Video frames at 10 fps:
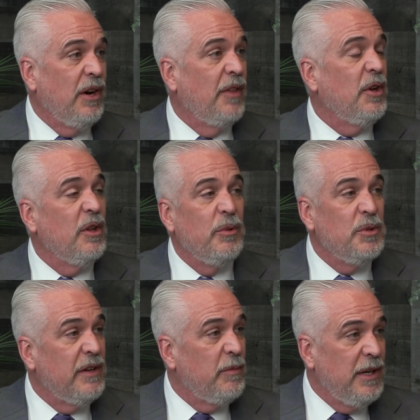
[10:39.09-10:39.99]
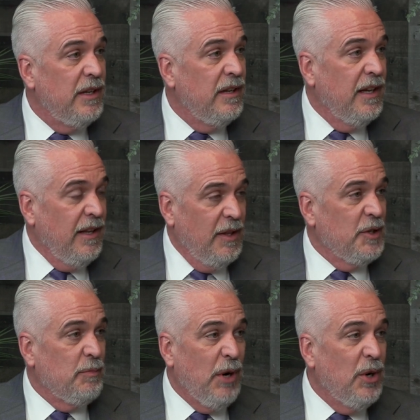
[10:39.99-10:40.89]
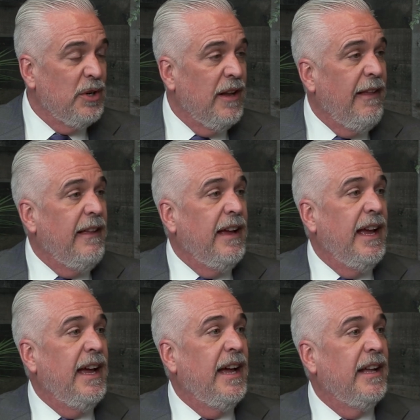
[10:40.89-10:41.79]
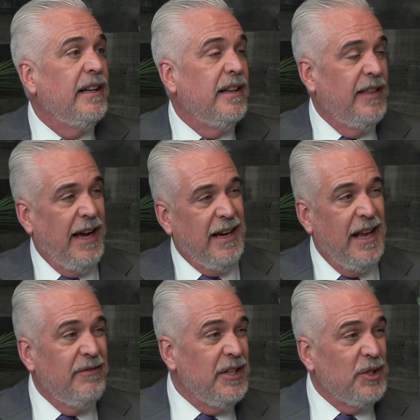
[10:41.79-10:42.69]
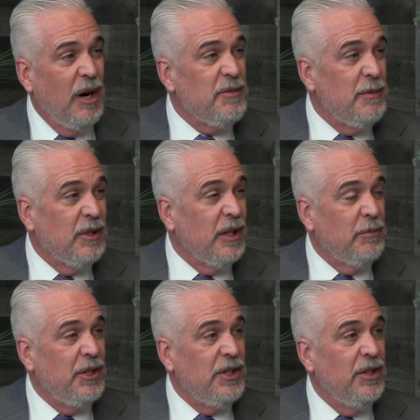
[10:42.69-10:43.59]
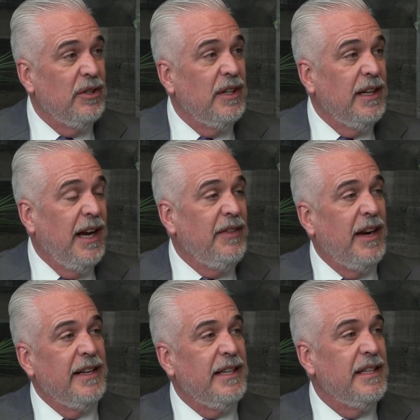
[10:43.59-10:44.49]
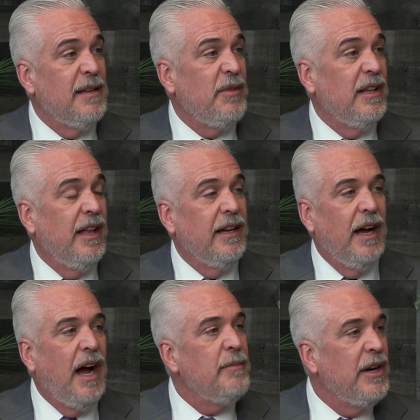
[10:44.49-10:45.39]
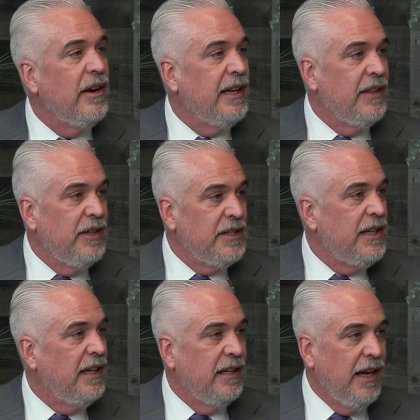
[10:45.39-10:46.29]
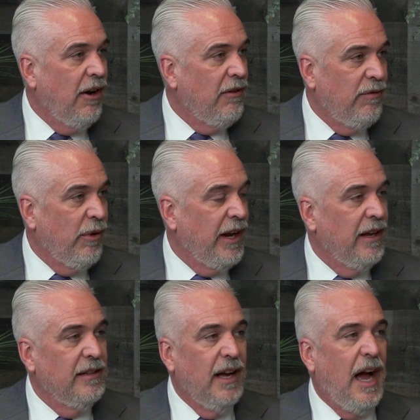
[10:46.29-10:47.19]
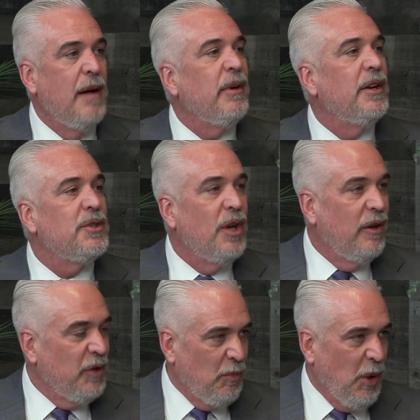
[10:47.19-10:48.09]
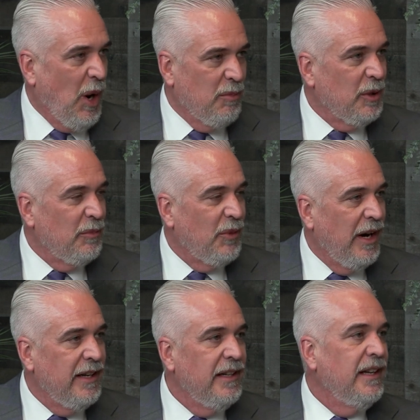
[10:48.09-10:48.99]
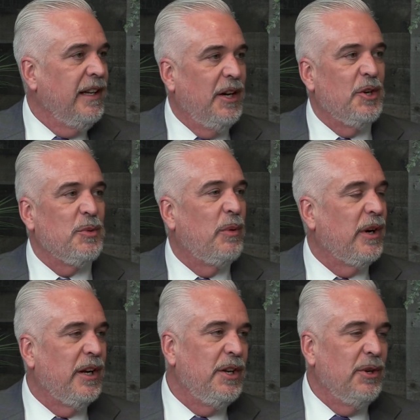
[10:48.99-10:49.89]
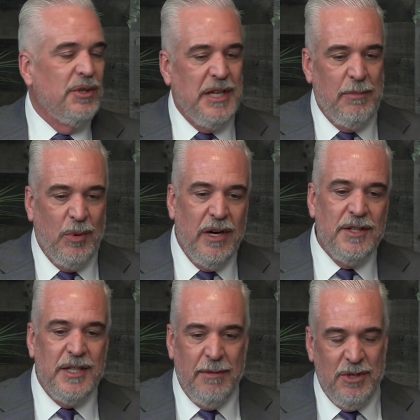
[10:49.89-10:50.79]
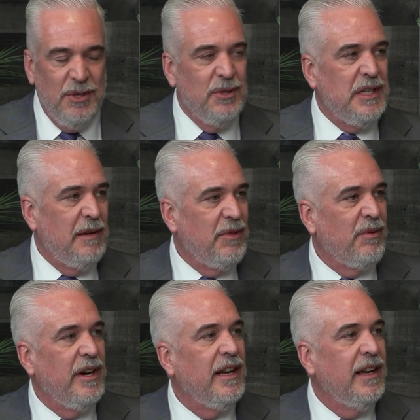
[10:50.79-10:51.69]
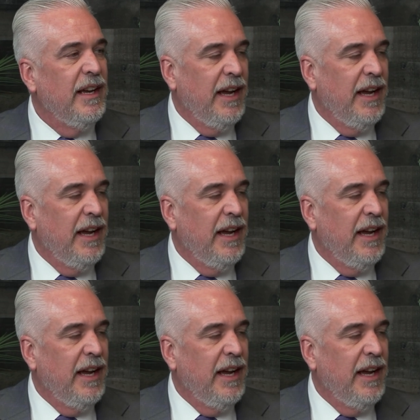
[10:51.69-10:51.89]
You're not the only one who's ever been in this boat. And that kind of disarms them a little bit too. And then I say something like, I'm here to get this taken care of for you. I'm going to solve your problem, right? Here's what we're going to do step one, step two, step three.